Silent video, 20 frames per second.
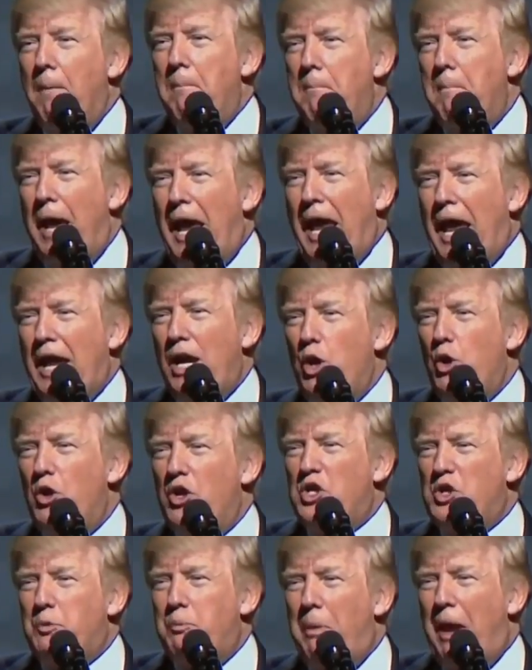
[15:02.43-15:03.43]
a man
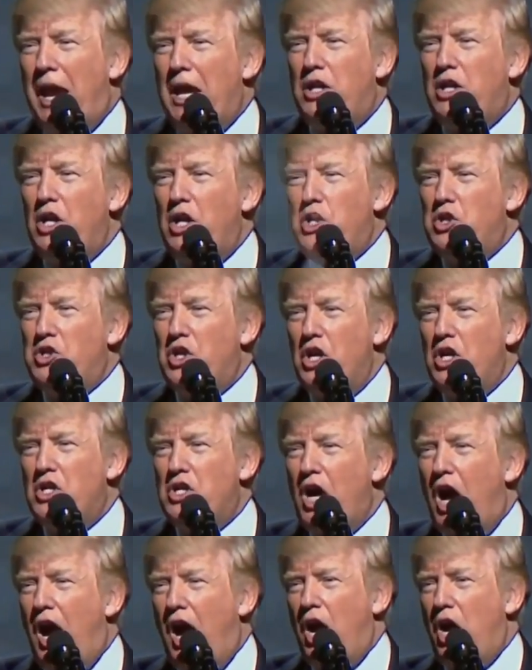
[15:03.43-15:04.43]
who has spent his
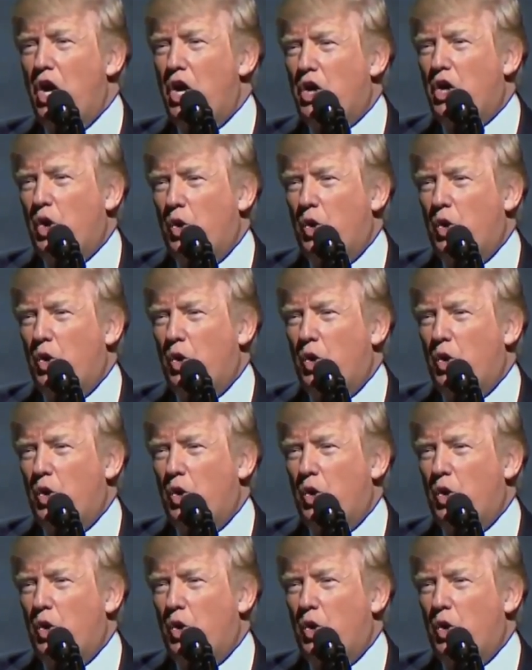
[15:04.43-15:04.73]
entire